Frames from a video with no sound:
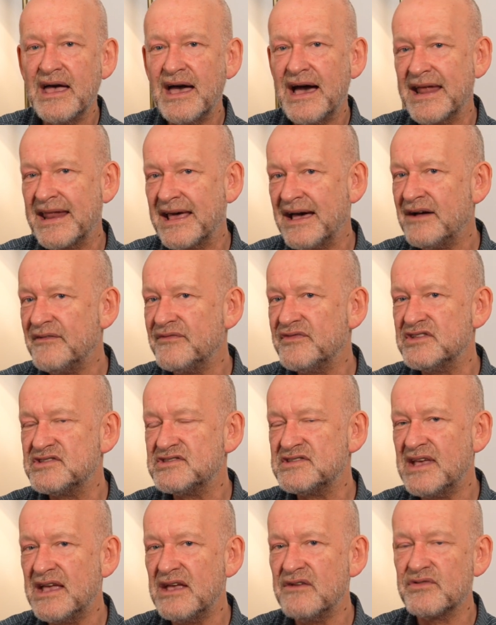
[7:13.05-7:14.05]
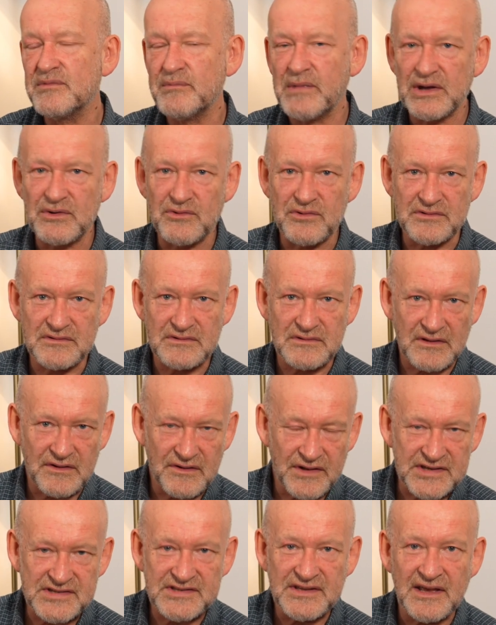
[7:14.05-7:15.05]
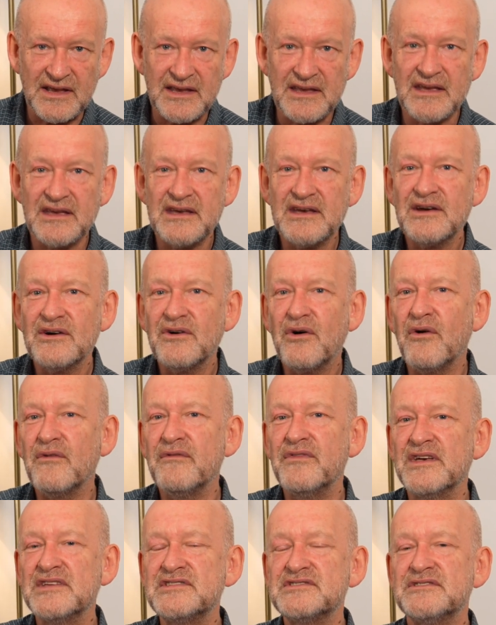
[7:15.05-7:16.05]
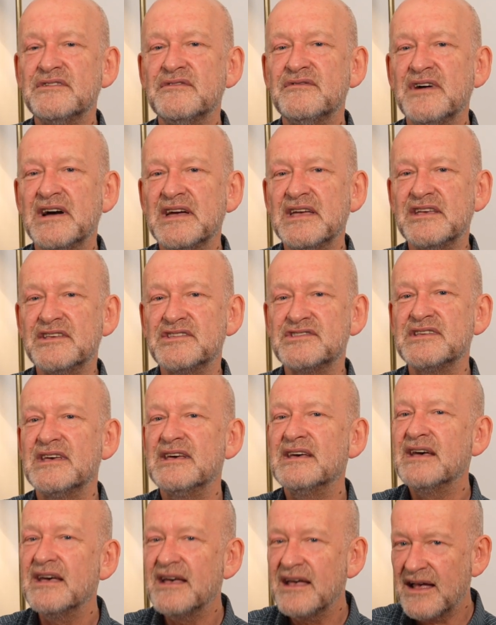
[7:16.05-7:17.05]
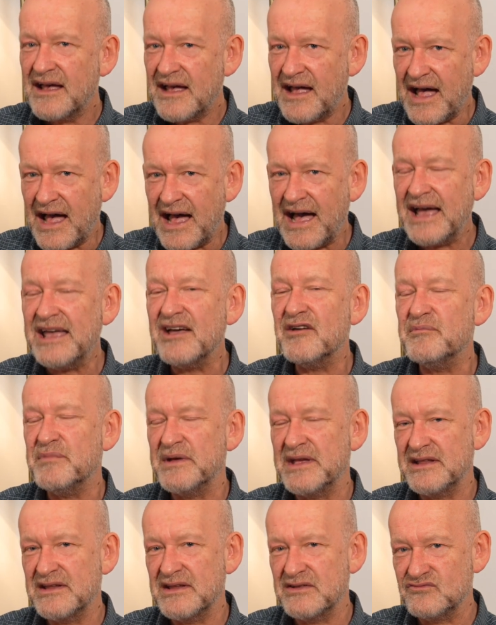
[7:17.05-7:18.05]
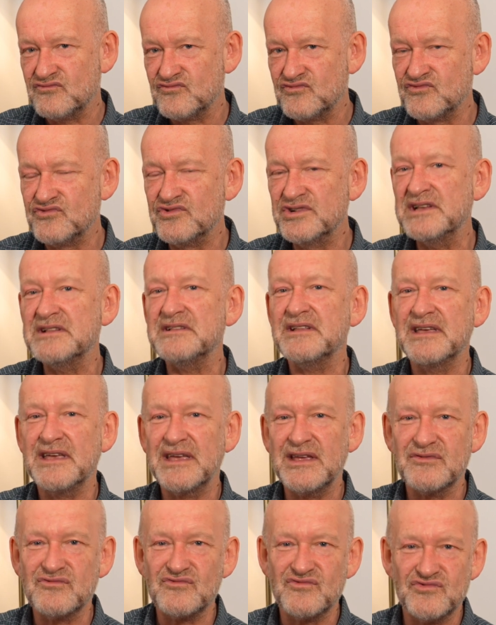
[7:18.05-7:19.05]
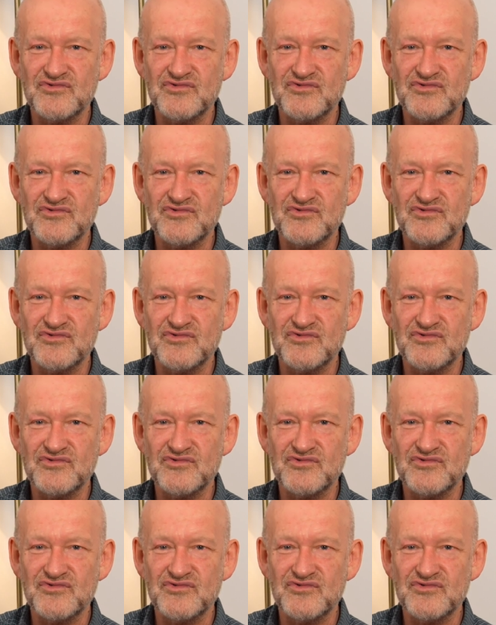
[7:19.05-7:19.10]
And I have to say, from my own listening of this device, I have been really